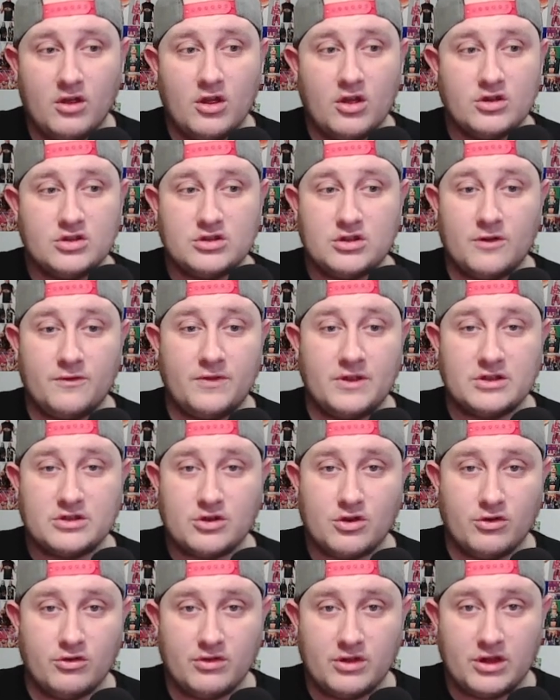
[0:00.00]
stuff that's
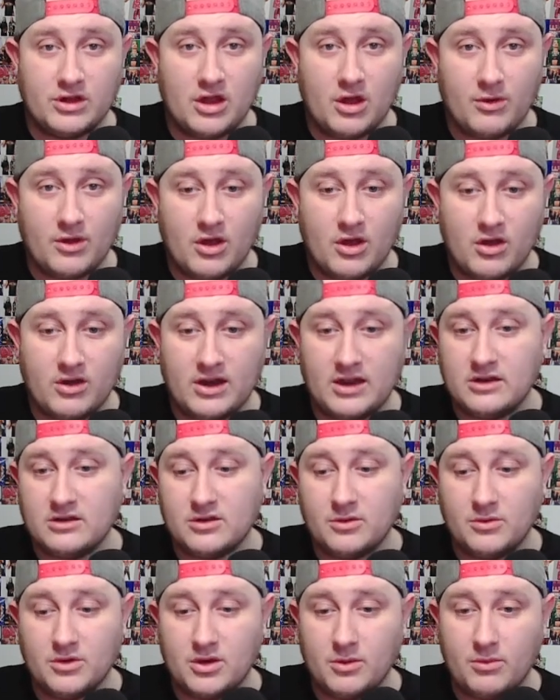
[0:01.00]
currently going on in
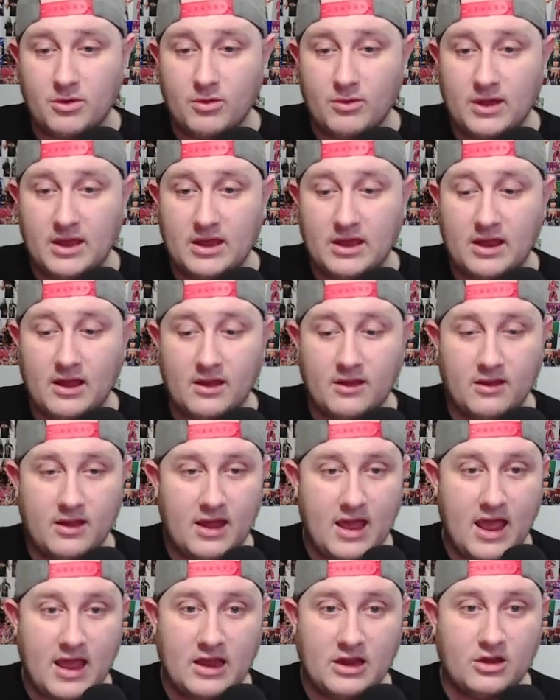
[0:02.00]
WWE,
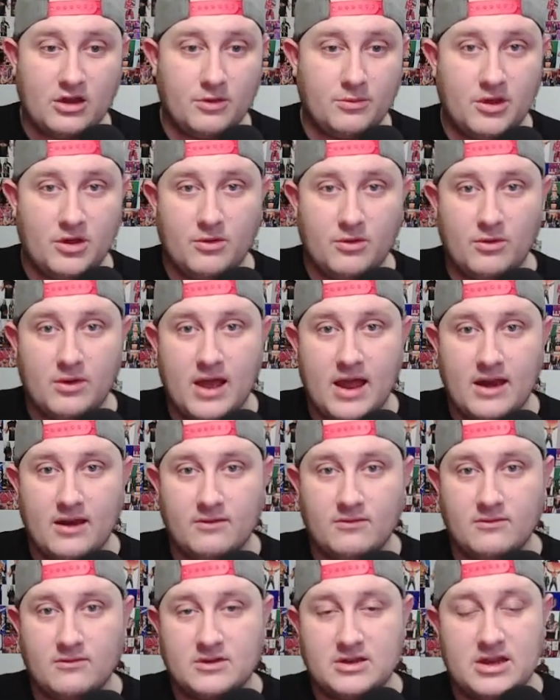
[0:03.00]
AEW,
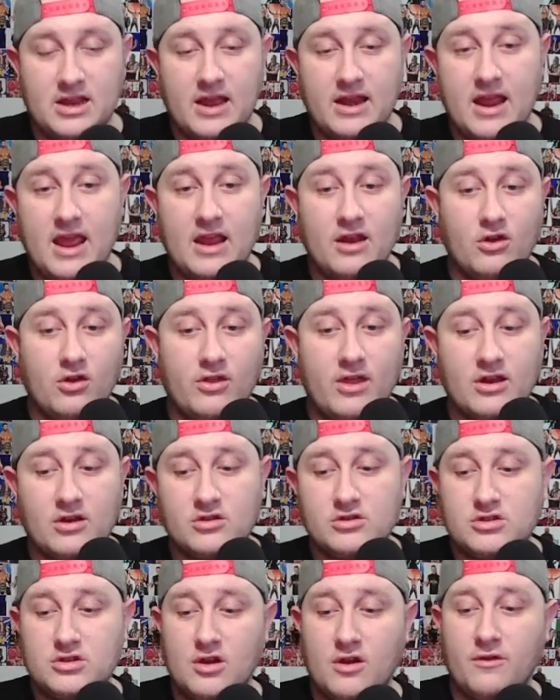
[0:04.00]
and TNA and all that
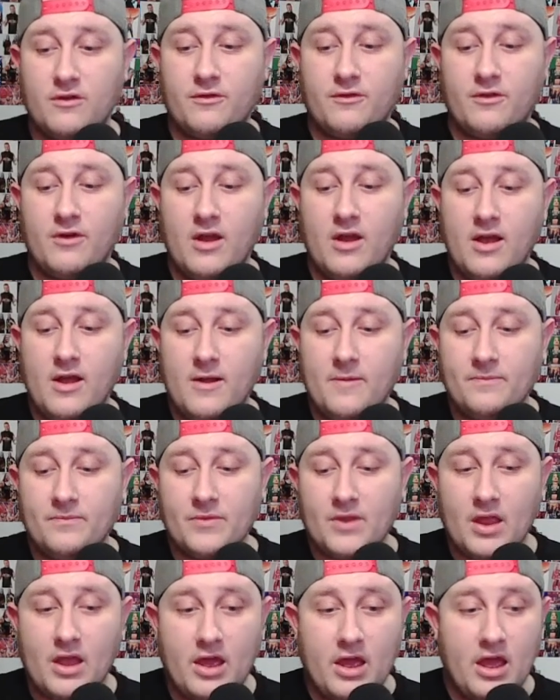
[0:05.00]
good stuff.
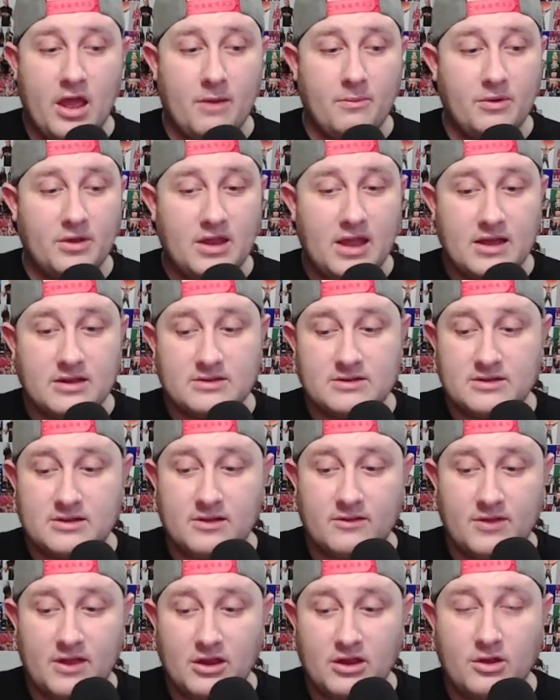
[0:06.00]
But yes,
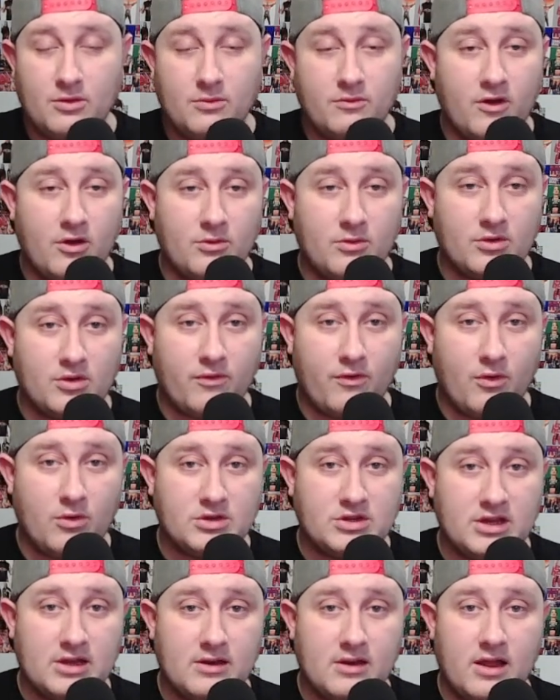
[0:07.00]
thank you very much for
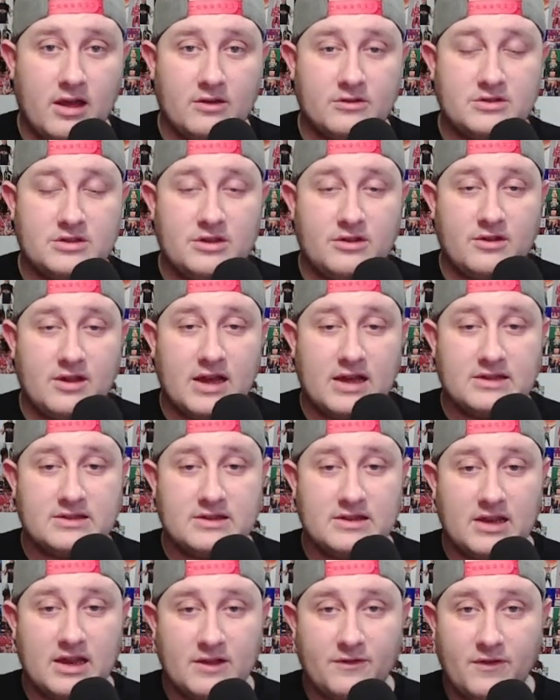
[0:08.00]
watching. I will see you guys
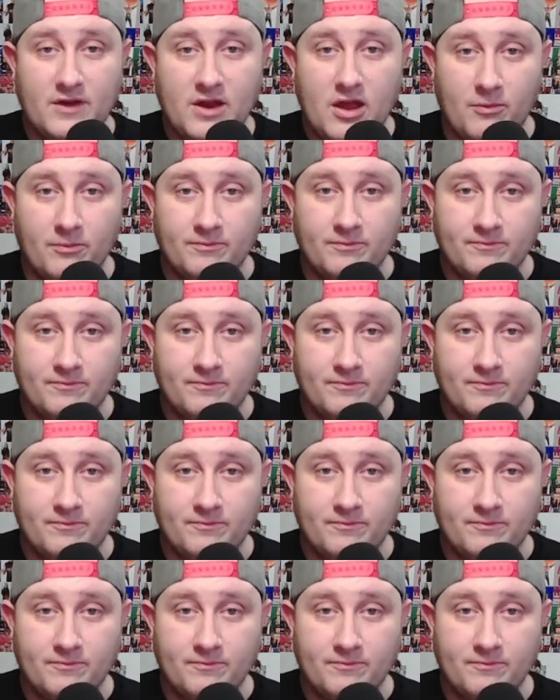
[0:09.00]
in the next video.